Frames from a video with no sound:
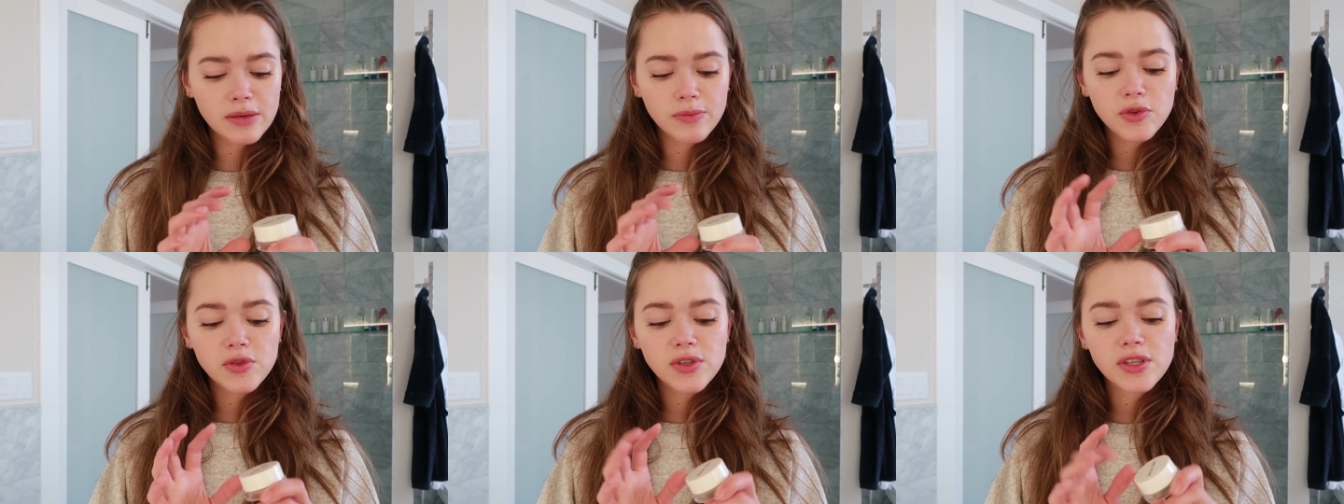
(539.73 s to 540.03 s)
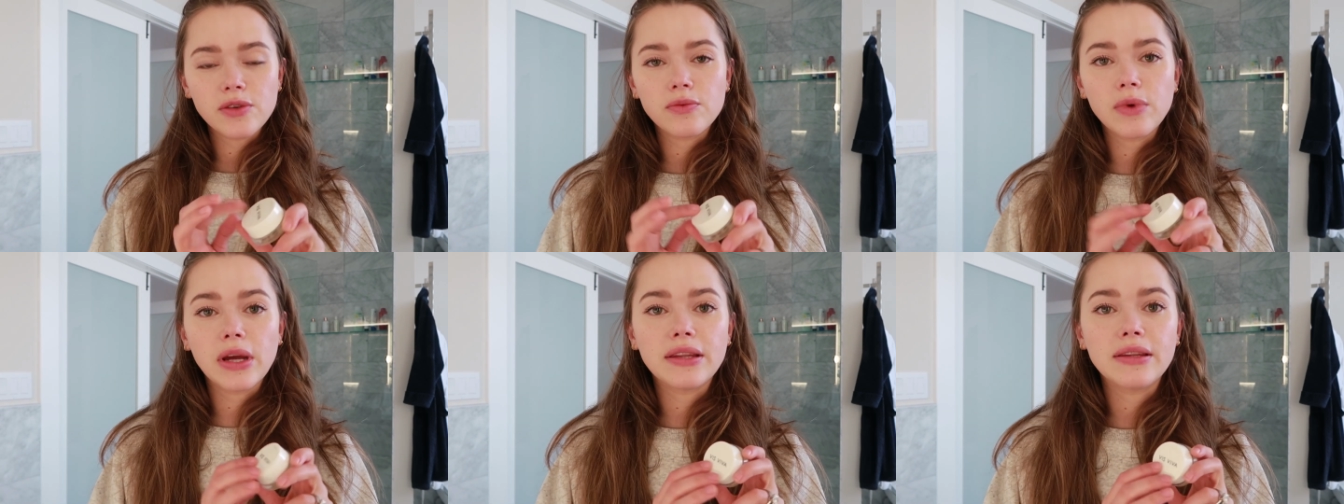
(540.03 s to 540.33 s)
I'm
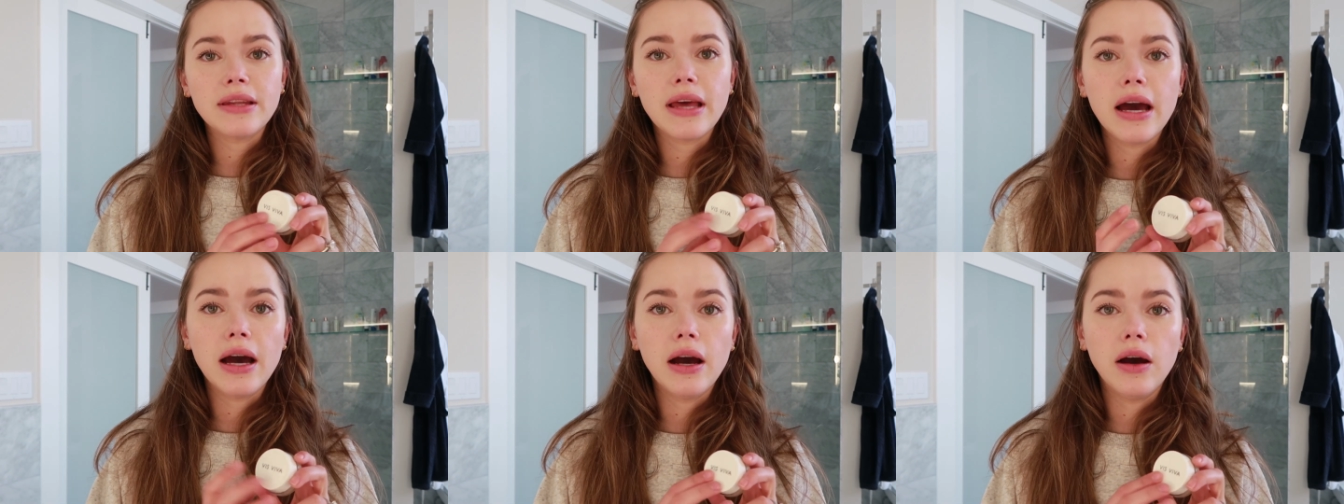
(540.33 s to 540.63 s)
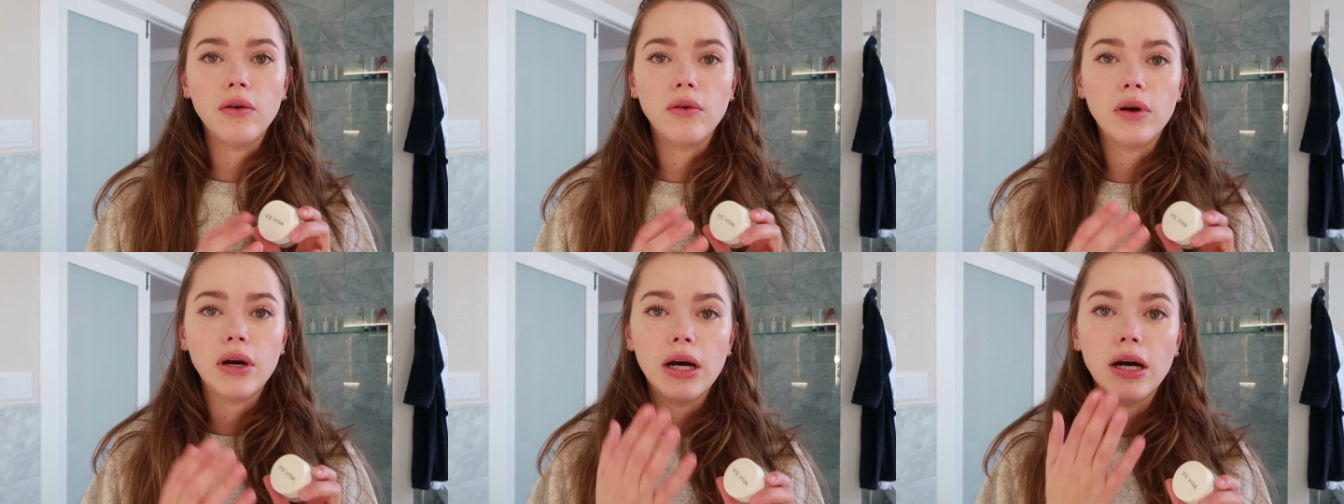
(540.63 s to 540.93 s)
using right
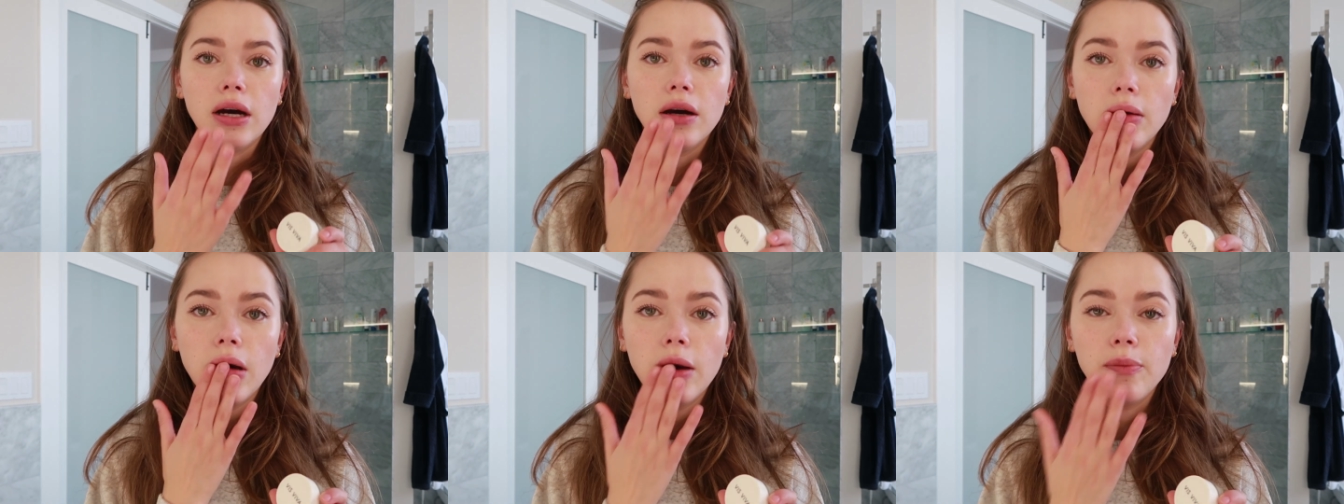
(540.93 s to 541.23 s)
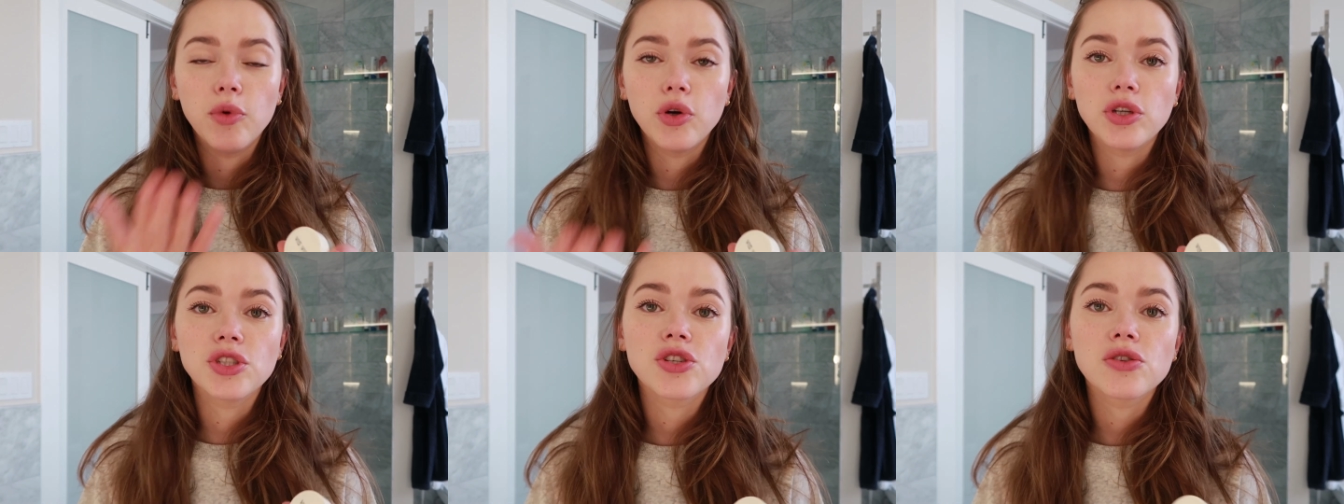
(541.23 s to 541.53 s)
now a
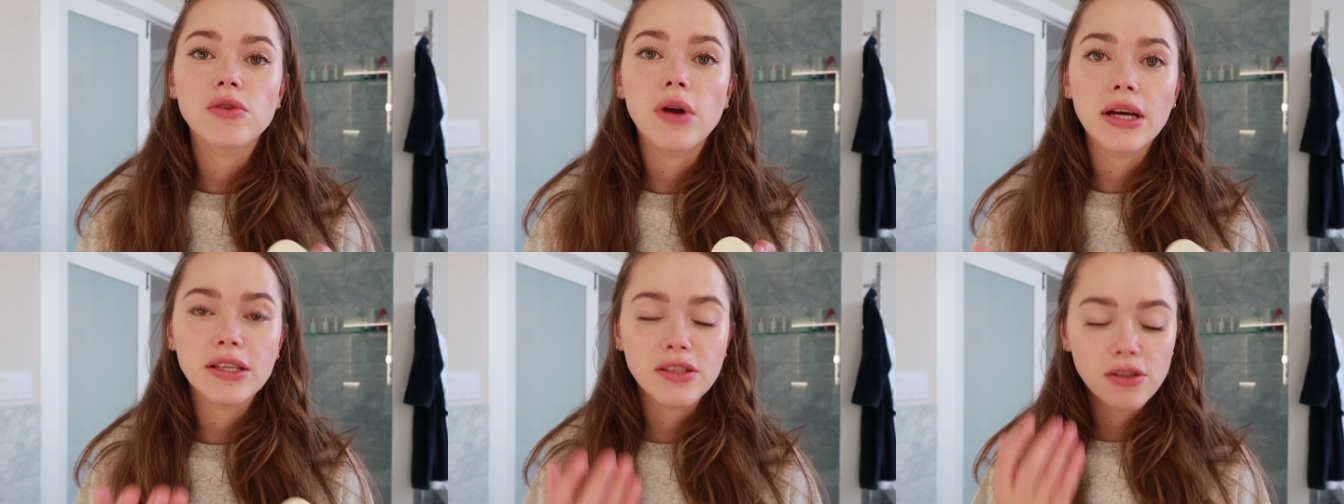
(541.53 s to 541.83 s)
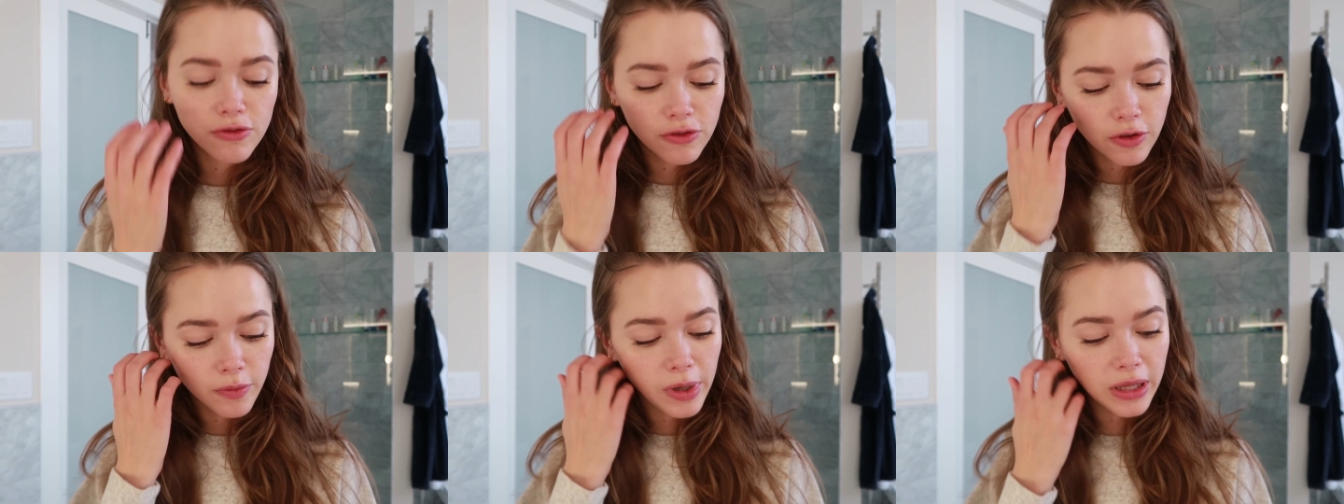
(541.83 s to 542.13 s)

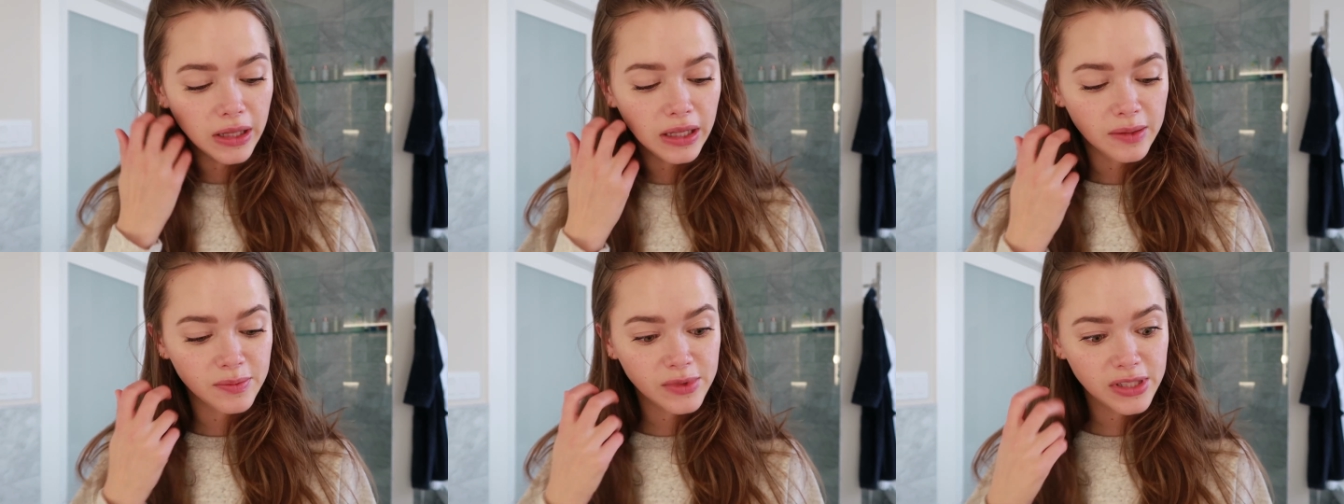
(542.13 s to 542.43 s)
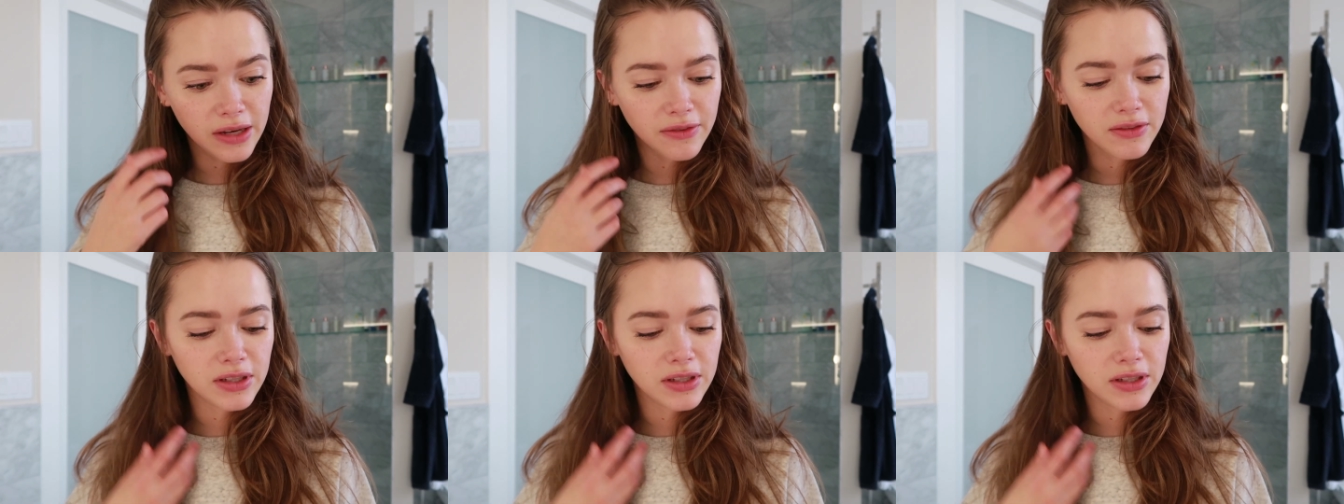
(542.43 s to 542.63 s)
moisturizer for my lips,